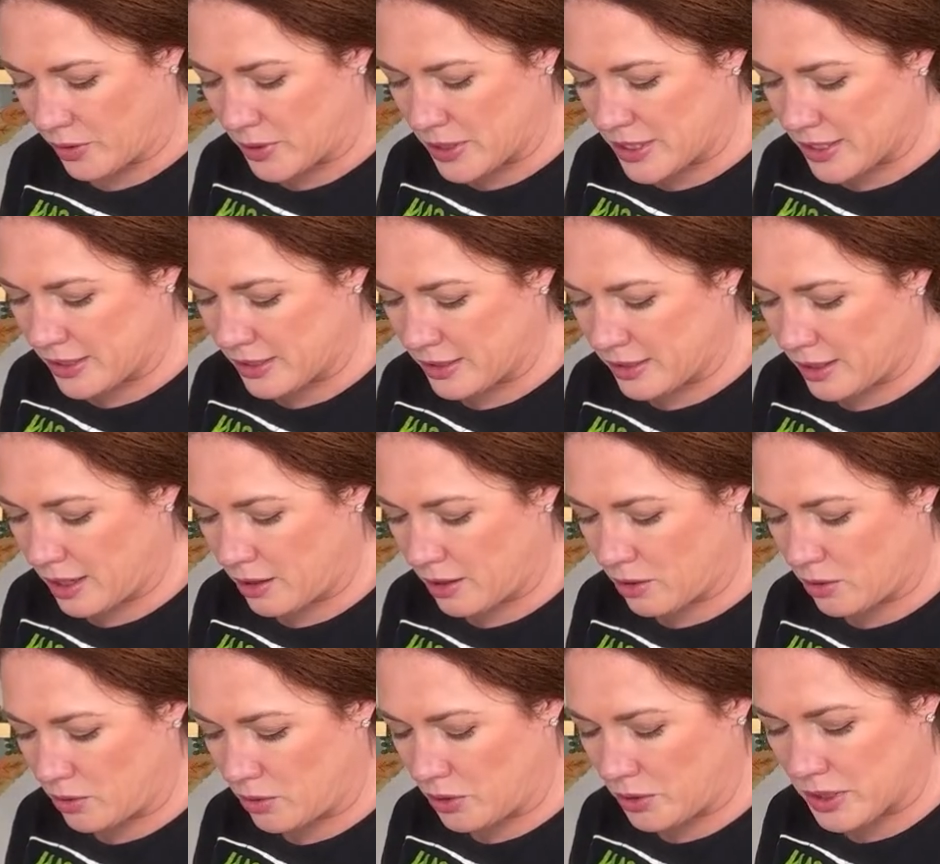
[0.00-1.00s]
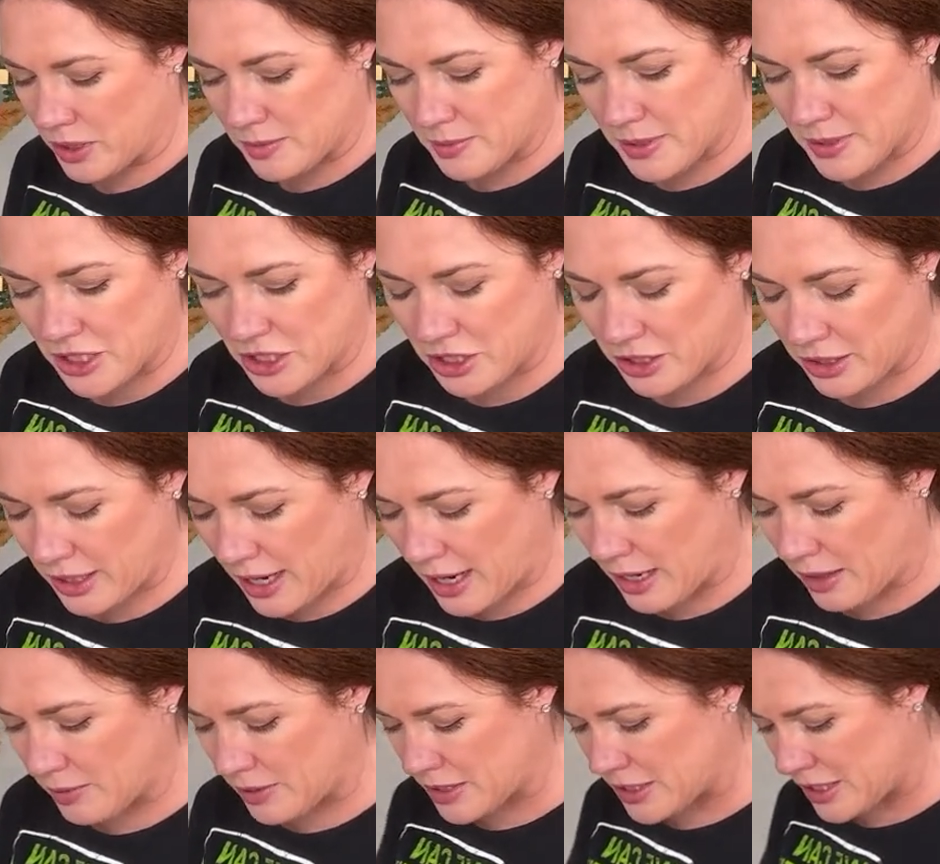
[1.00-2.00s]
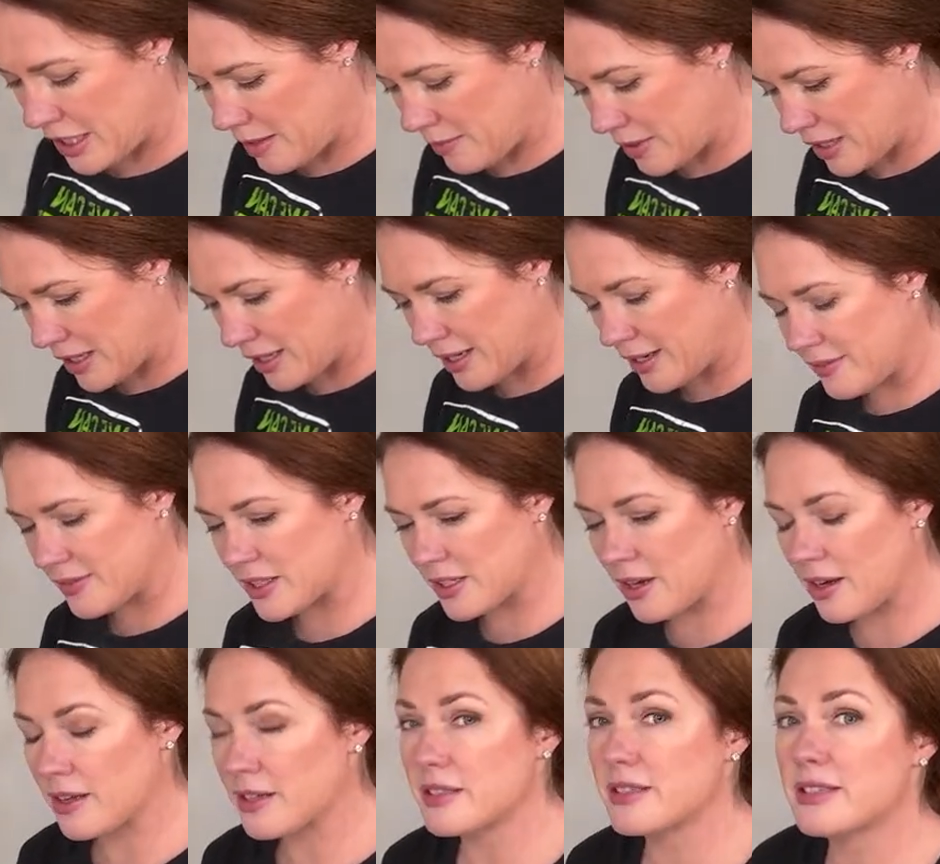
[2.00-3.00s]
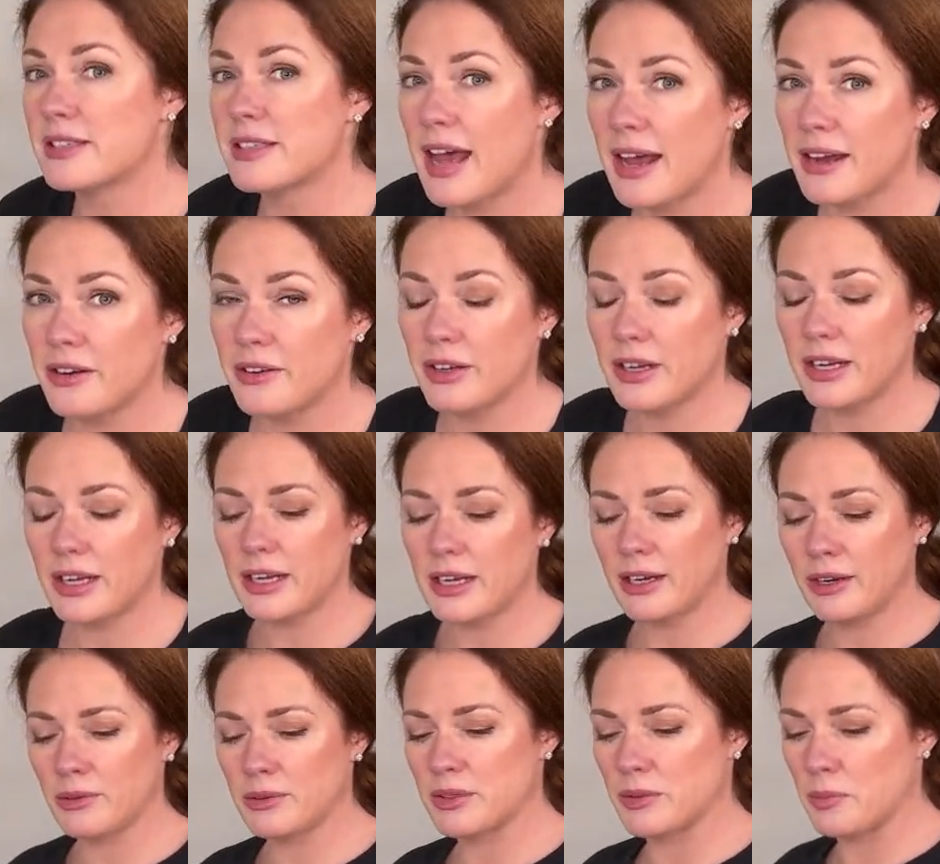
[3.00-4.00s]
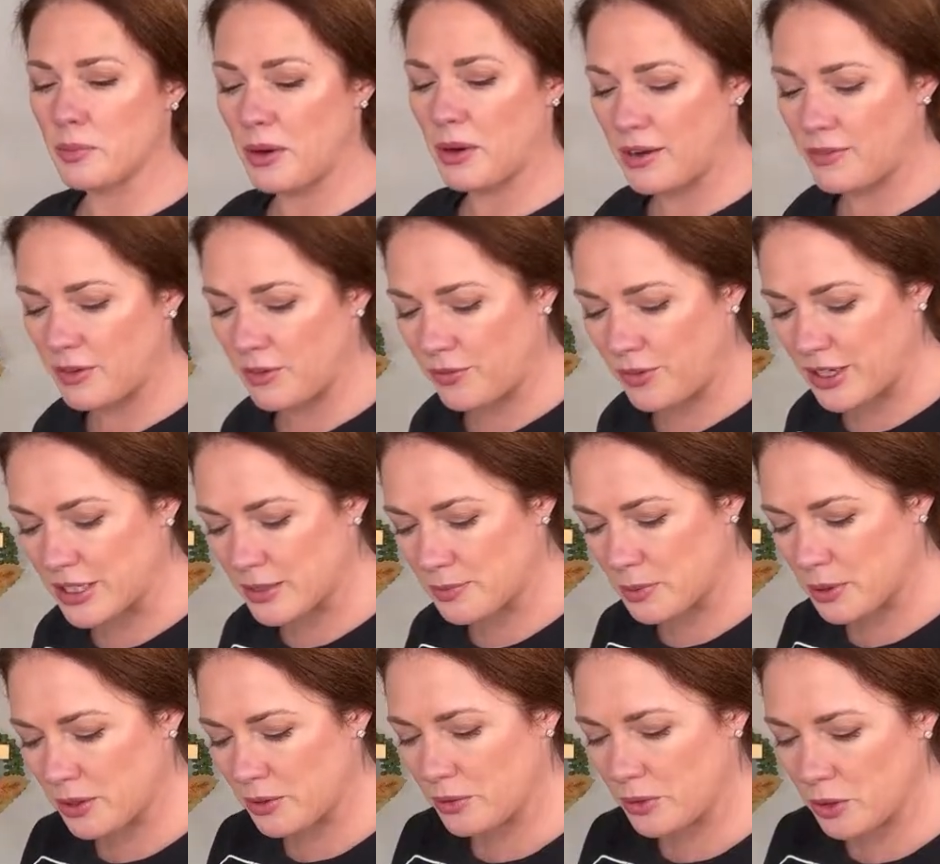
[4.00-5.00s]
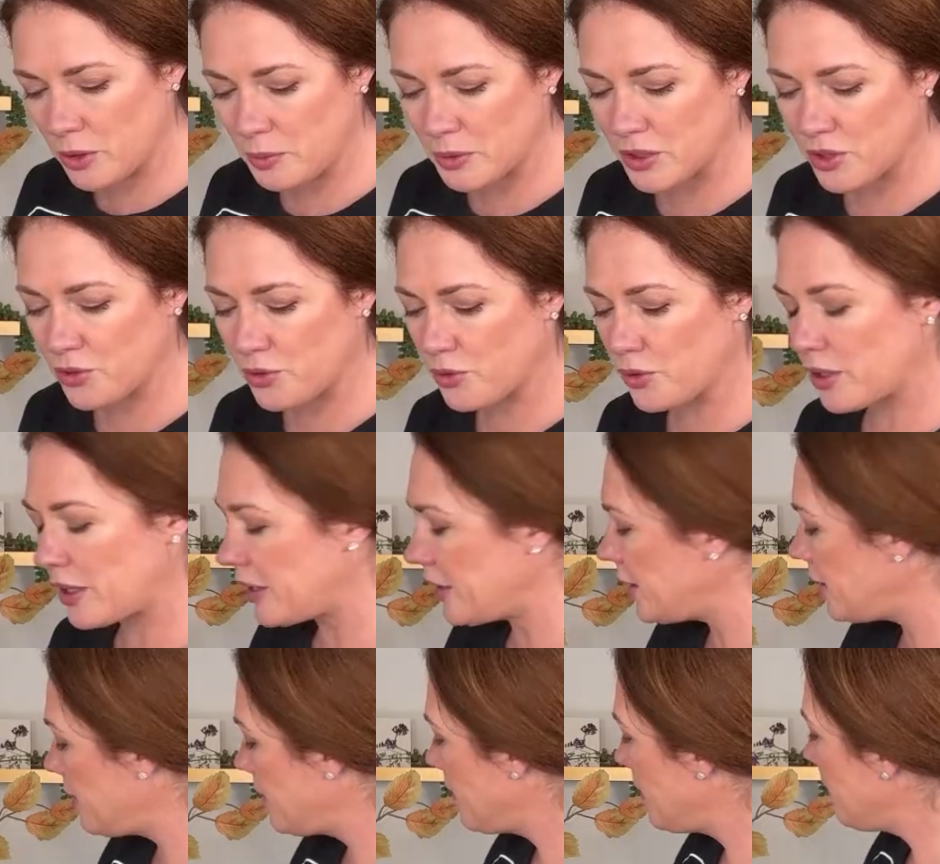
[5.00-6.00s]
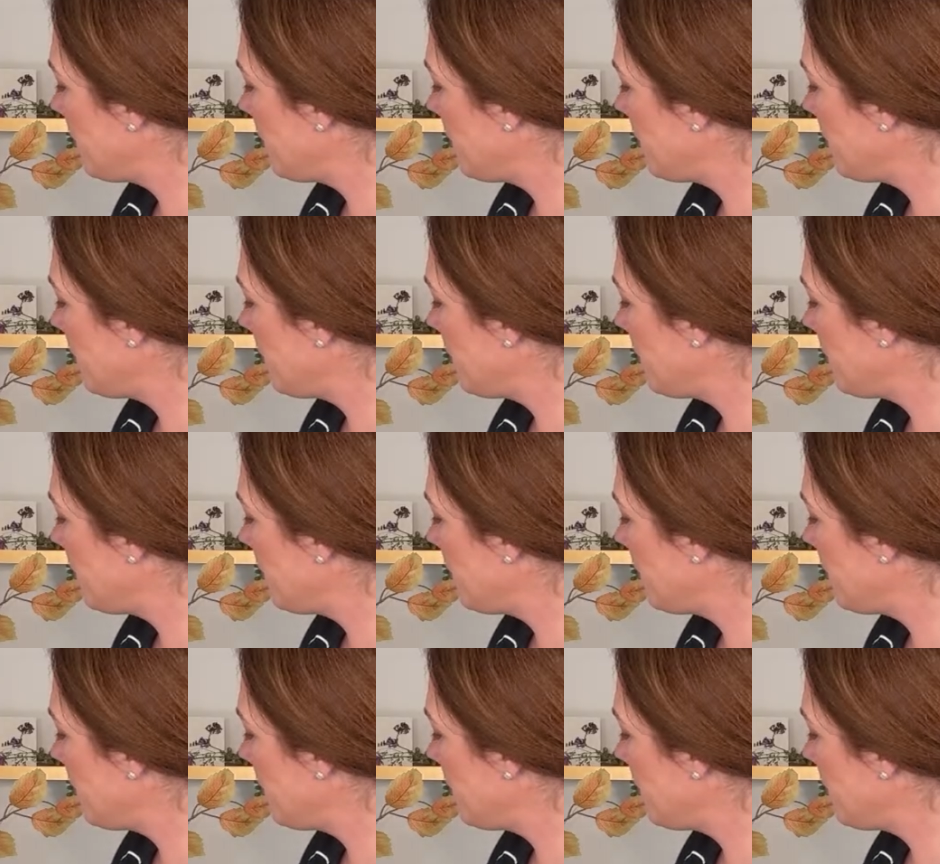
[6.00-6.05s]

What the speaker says: we did our whole Christmas in July with TMI Gifts on Saturday. It was a private Facebook group. It's free.